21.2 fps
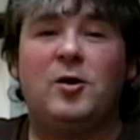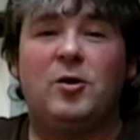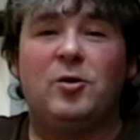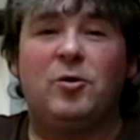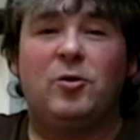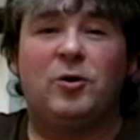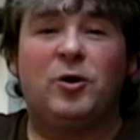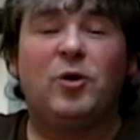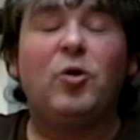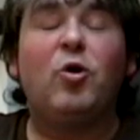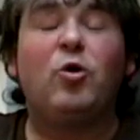
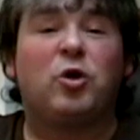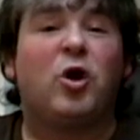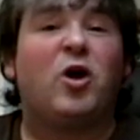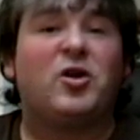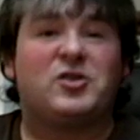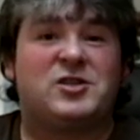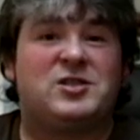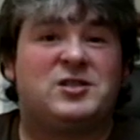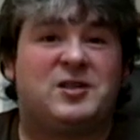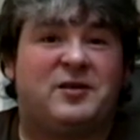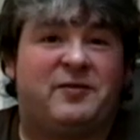Lord
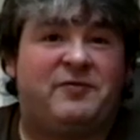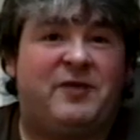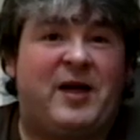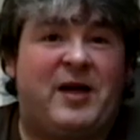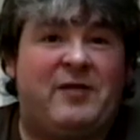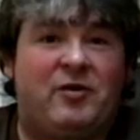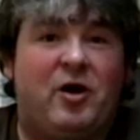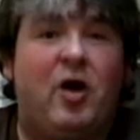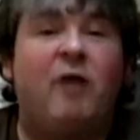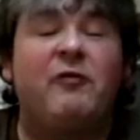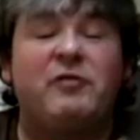Lost is the
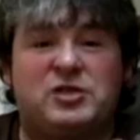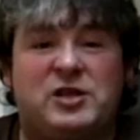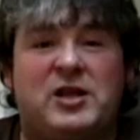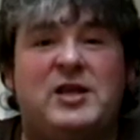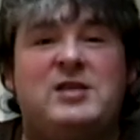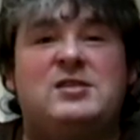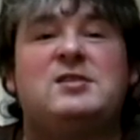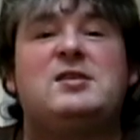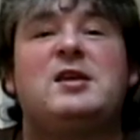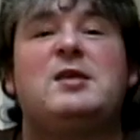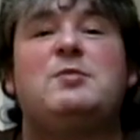favourite. Obviously,
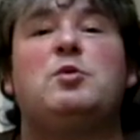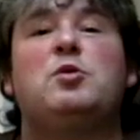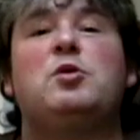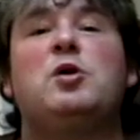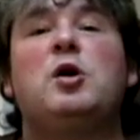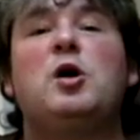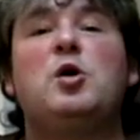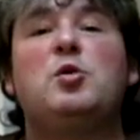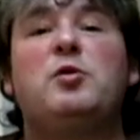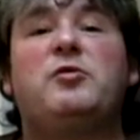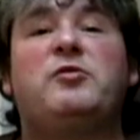he's the
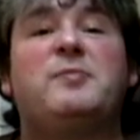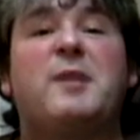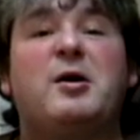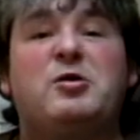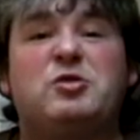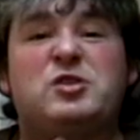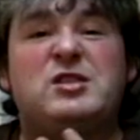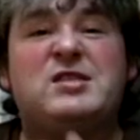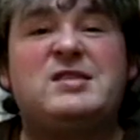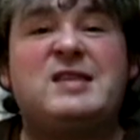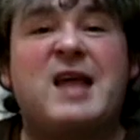demon with the
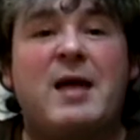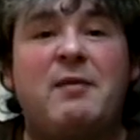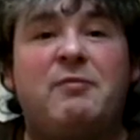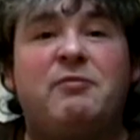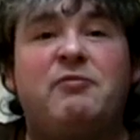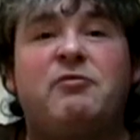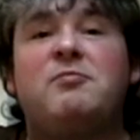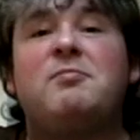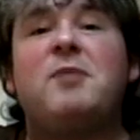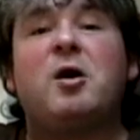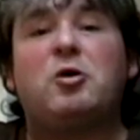most
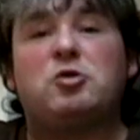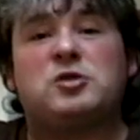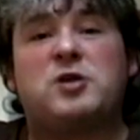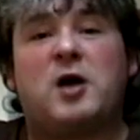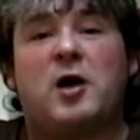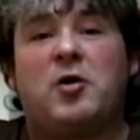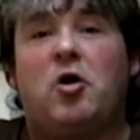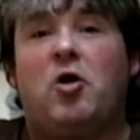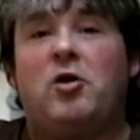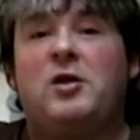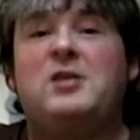depth, most
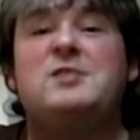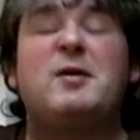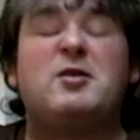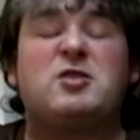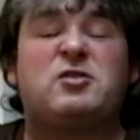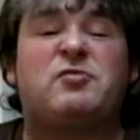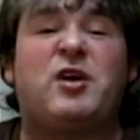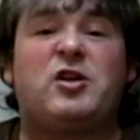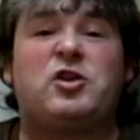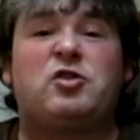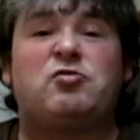going on. He's the
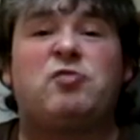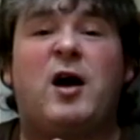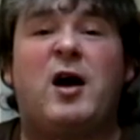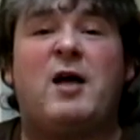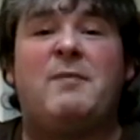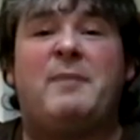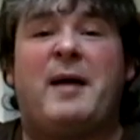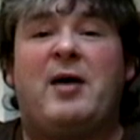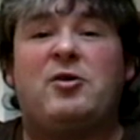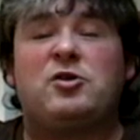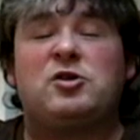most fun to
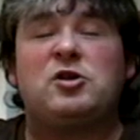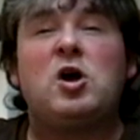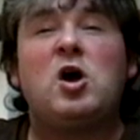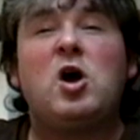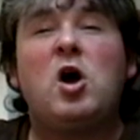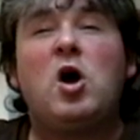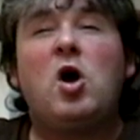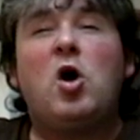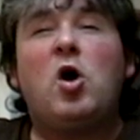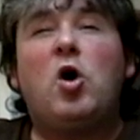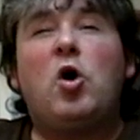write about.
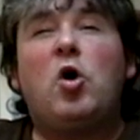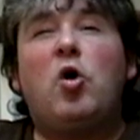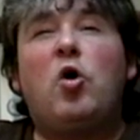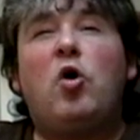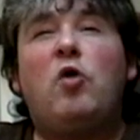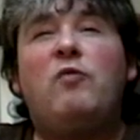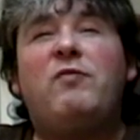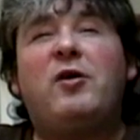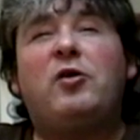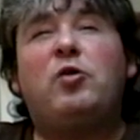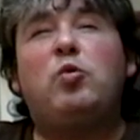
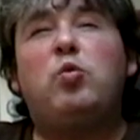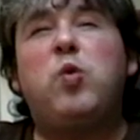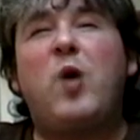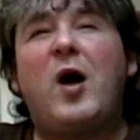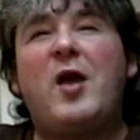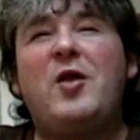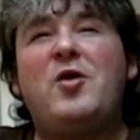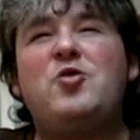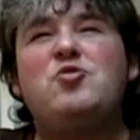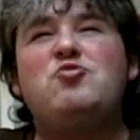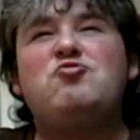Although the
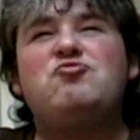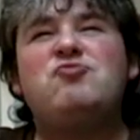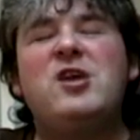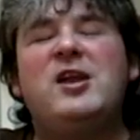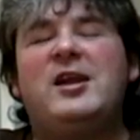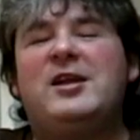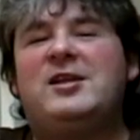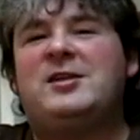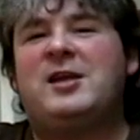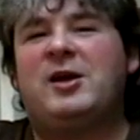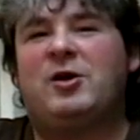one who
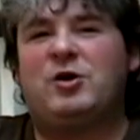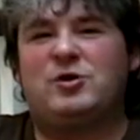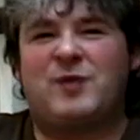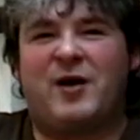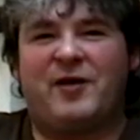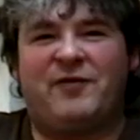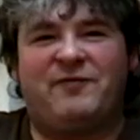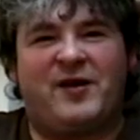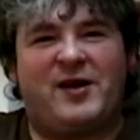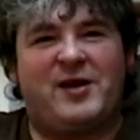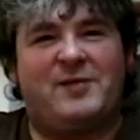really tickles my
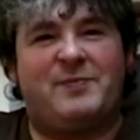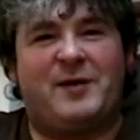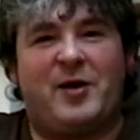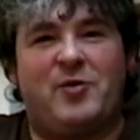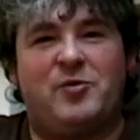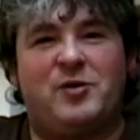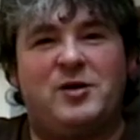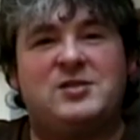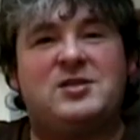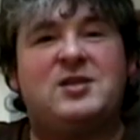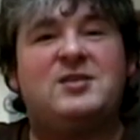funny
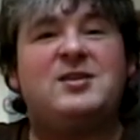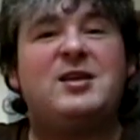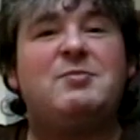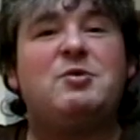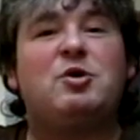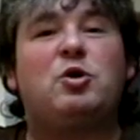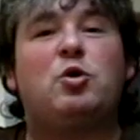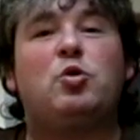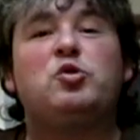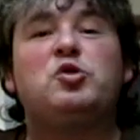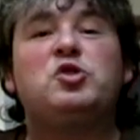bone is the
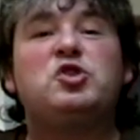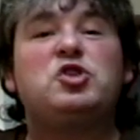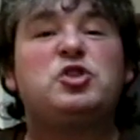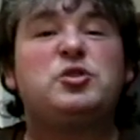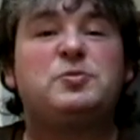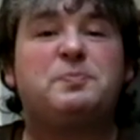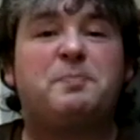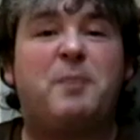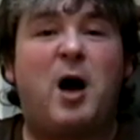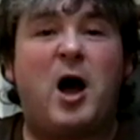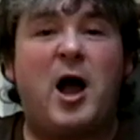demon called
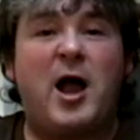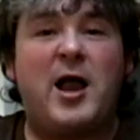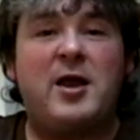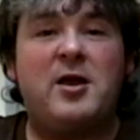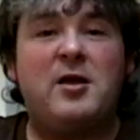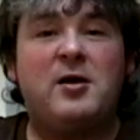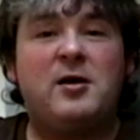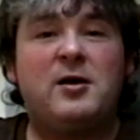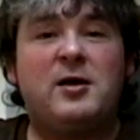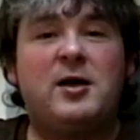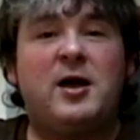
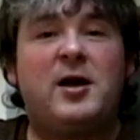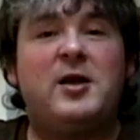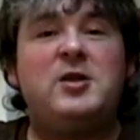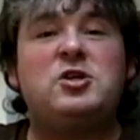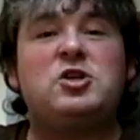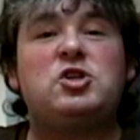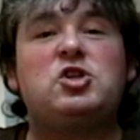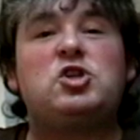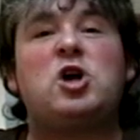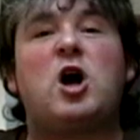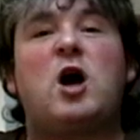Spine. And
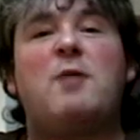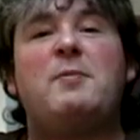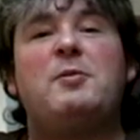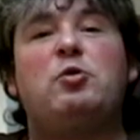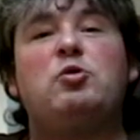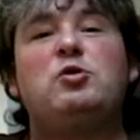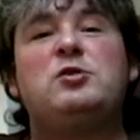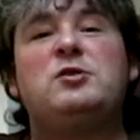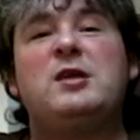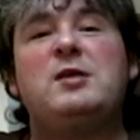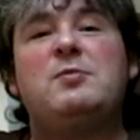he's a charming
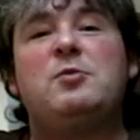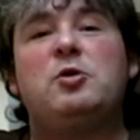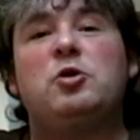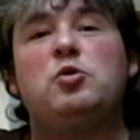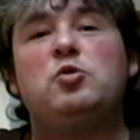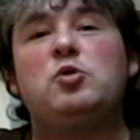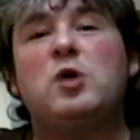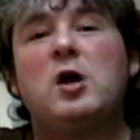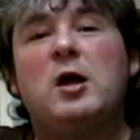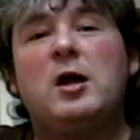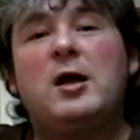little demon
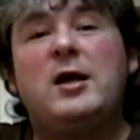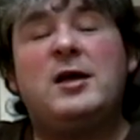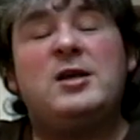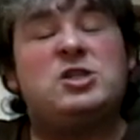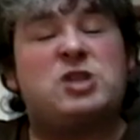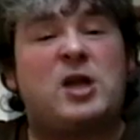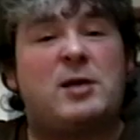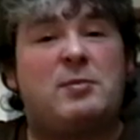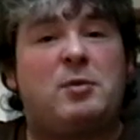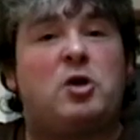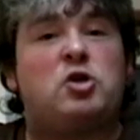who, he's
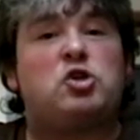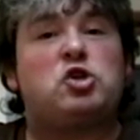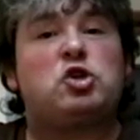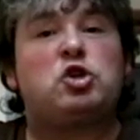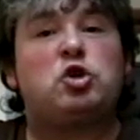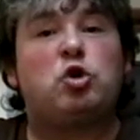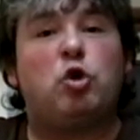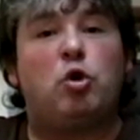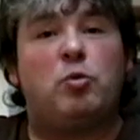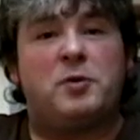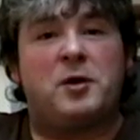shaped like a
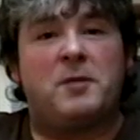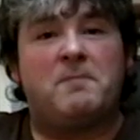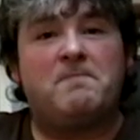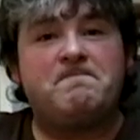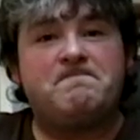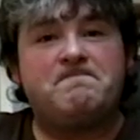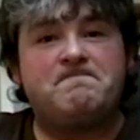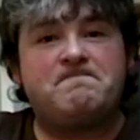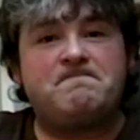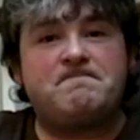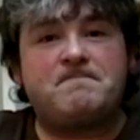scorpion,
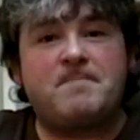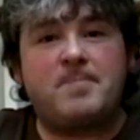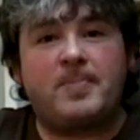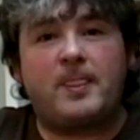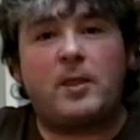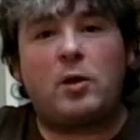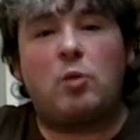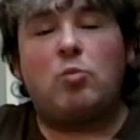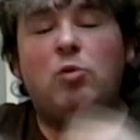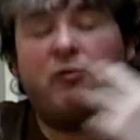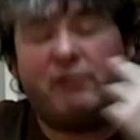
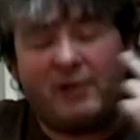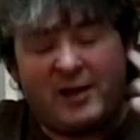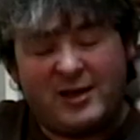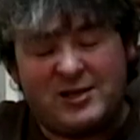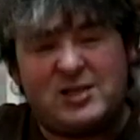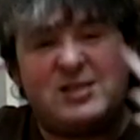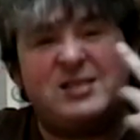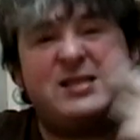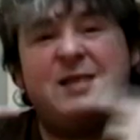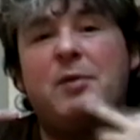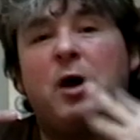but he
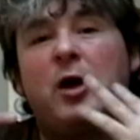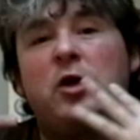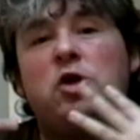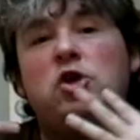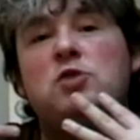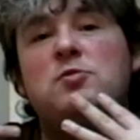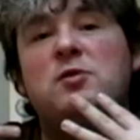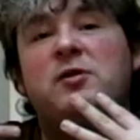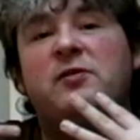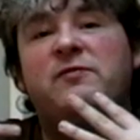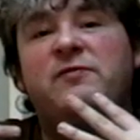has a
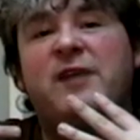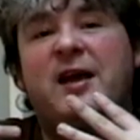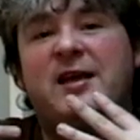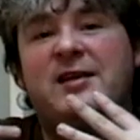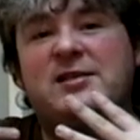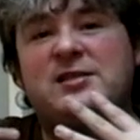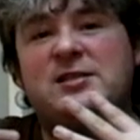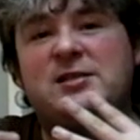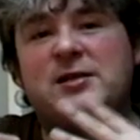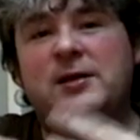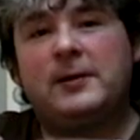semi-human
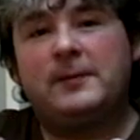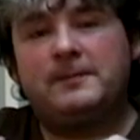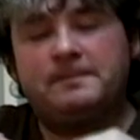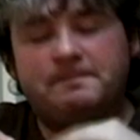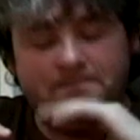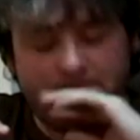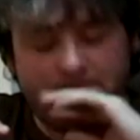face.